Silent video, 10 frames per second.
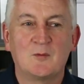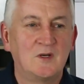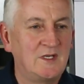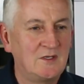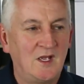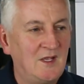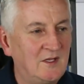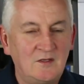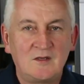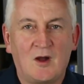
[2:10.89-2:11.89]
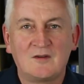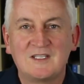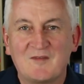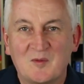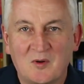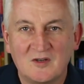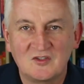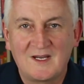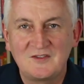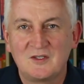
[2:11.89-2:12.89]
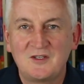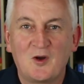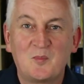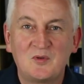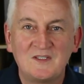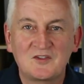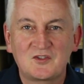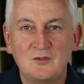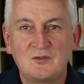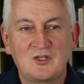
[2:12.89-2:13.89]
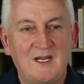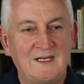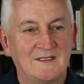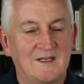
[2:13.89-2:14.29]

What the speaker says: well, you can't deliver a project, you're not Prince 2 trained.